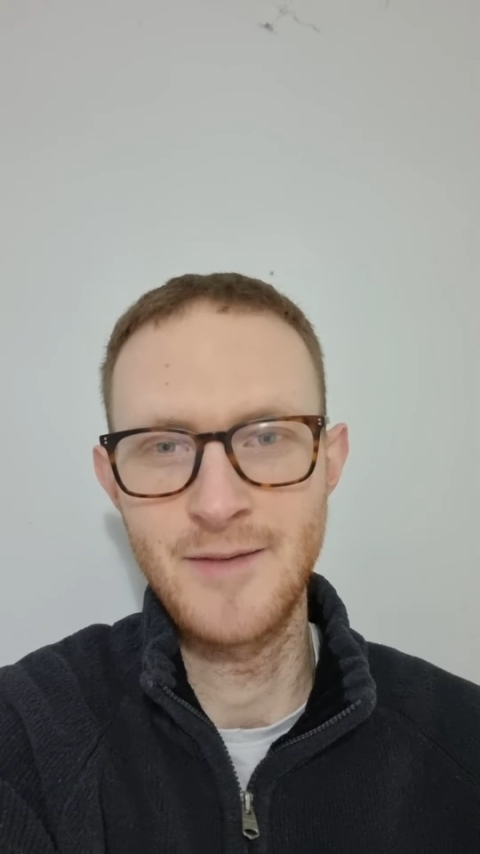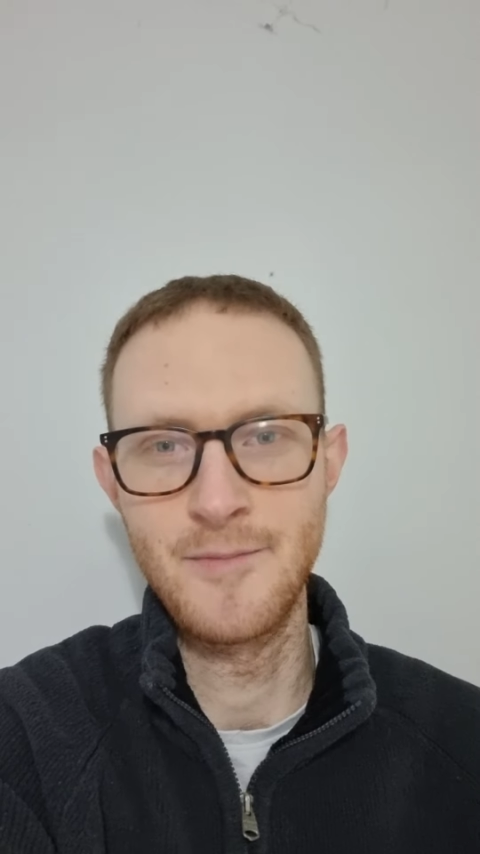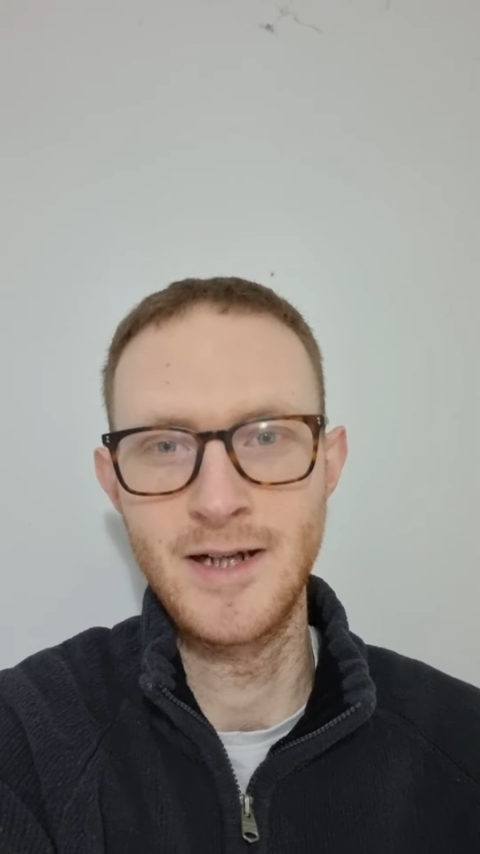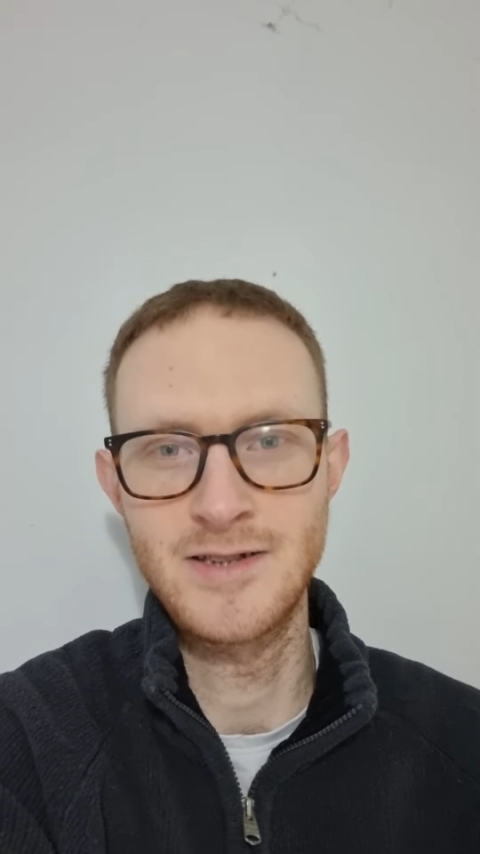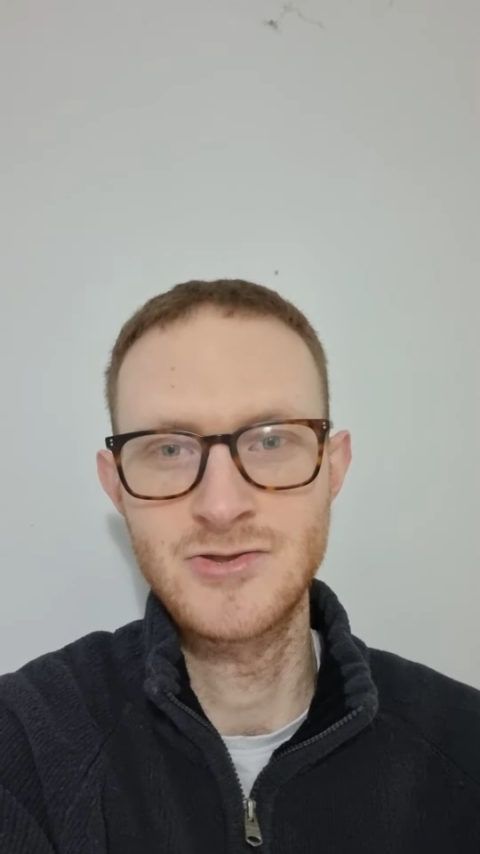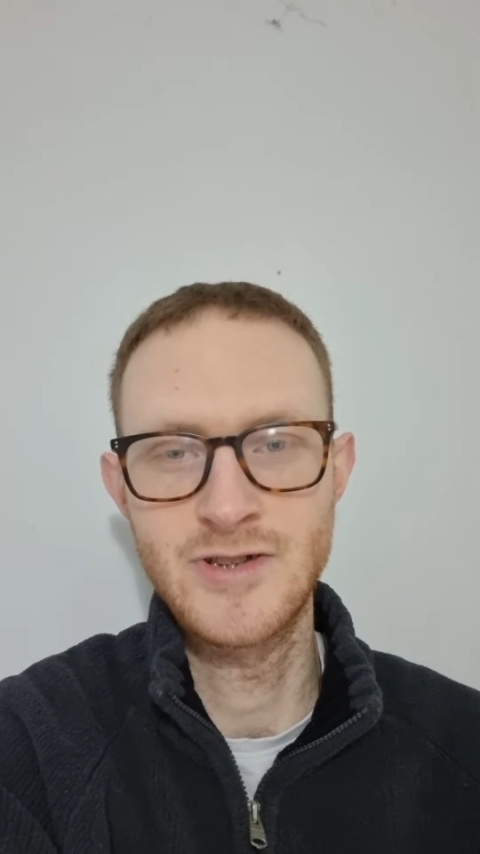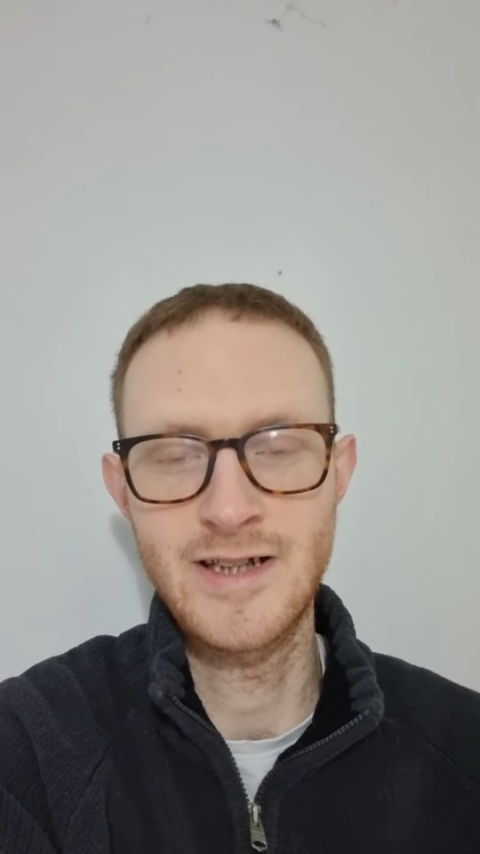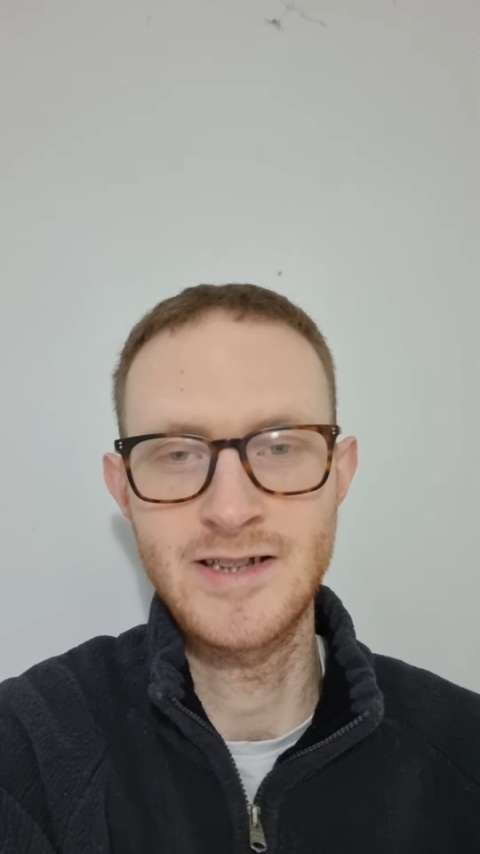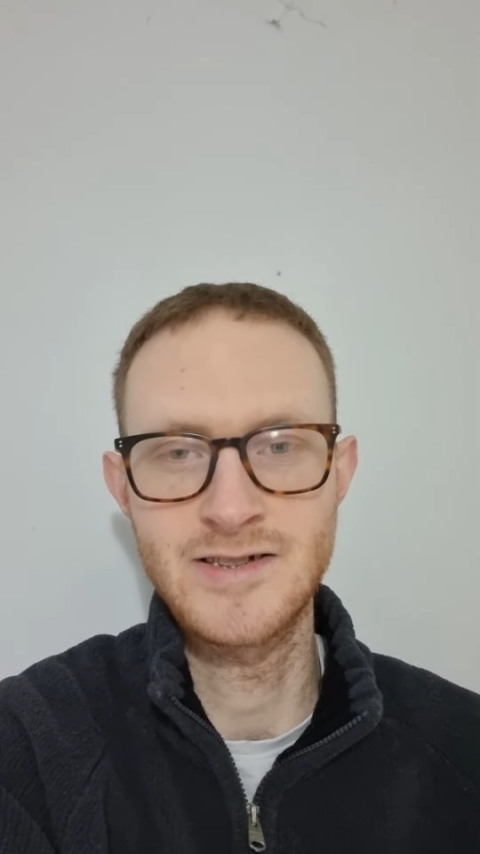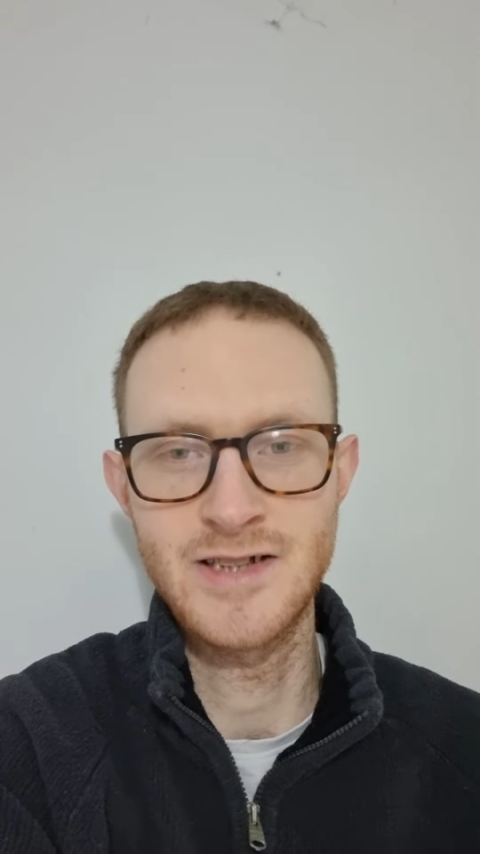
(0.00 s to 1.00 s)
it might
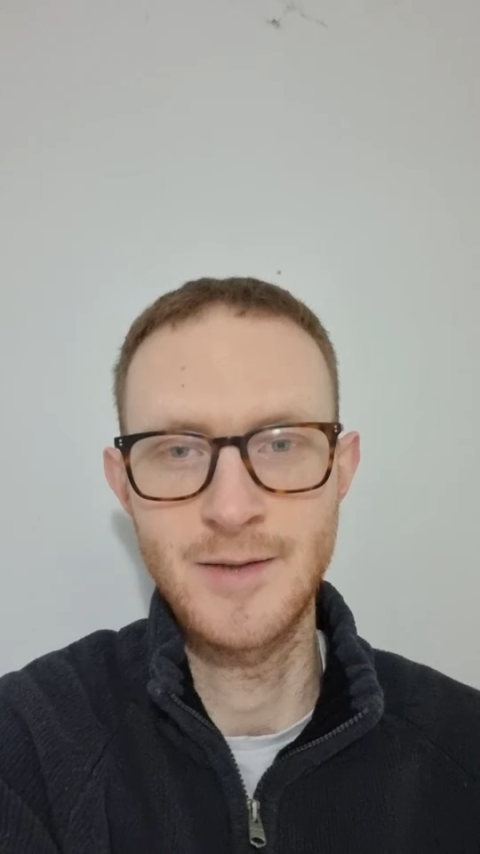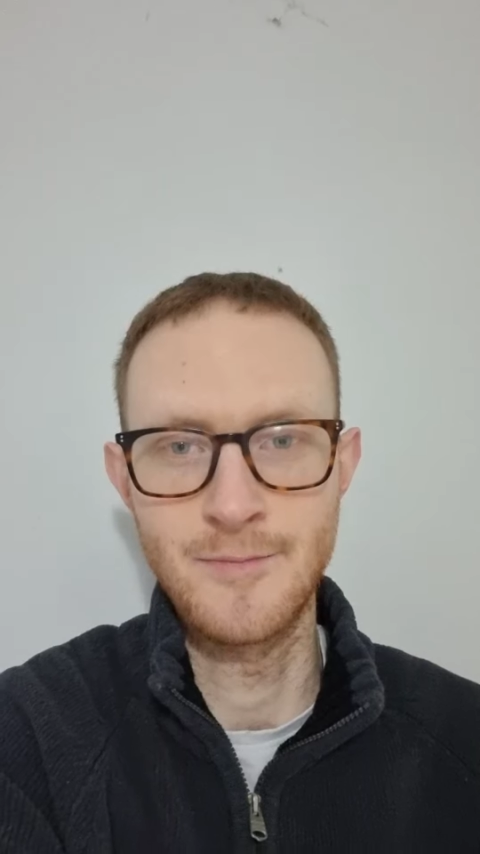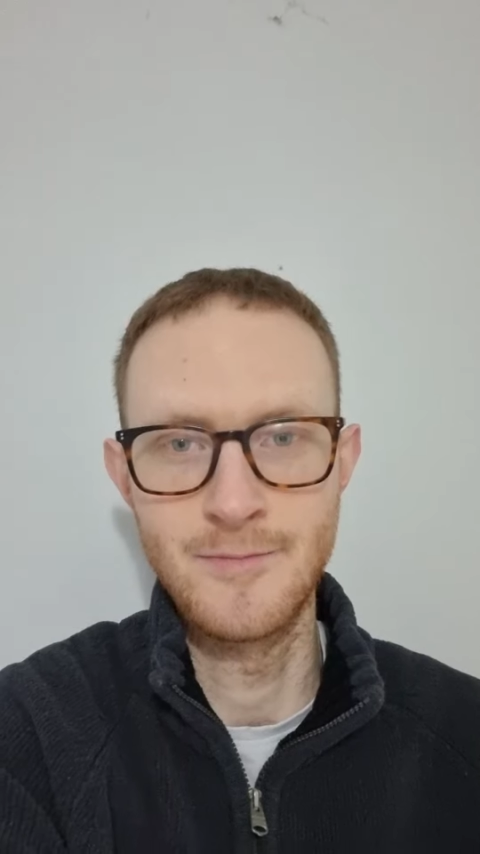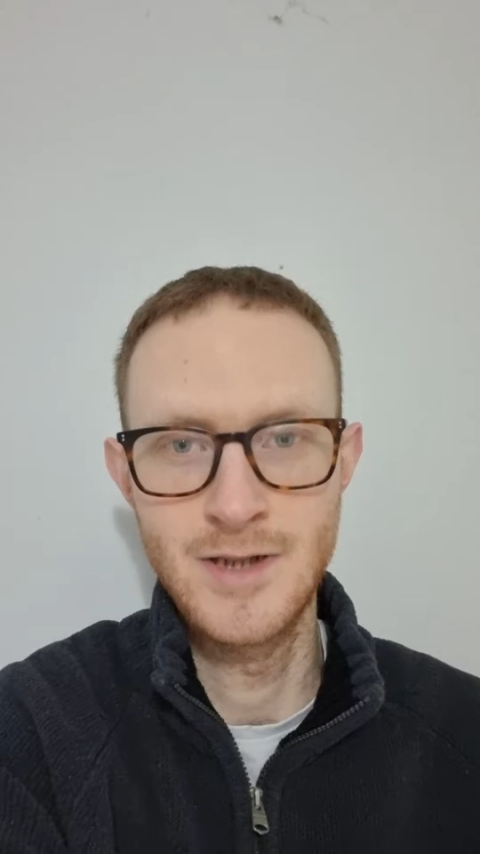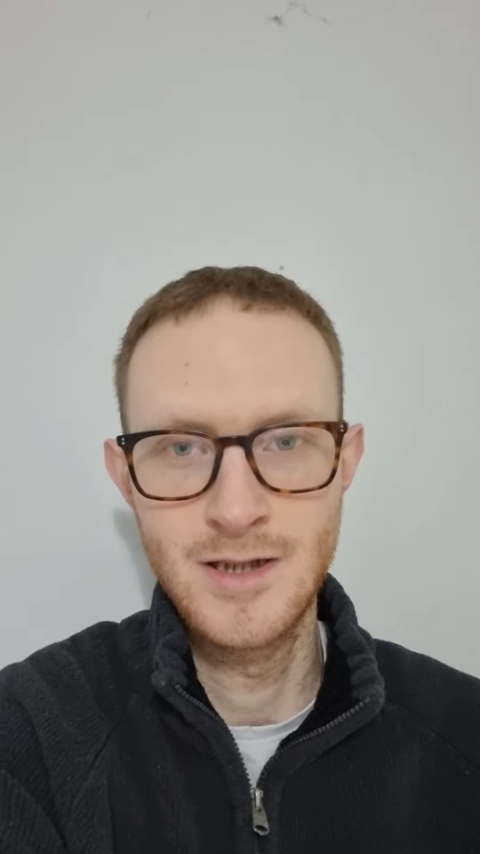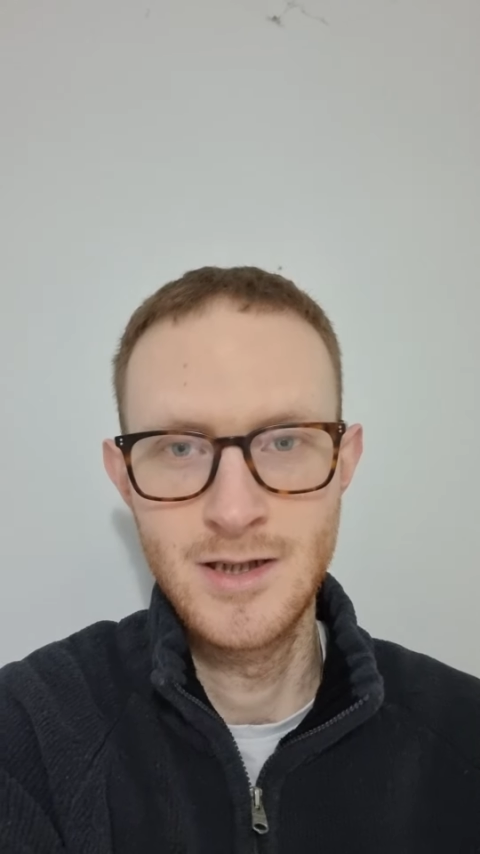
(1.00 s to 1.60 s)
trigger some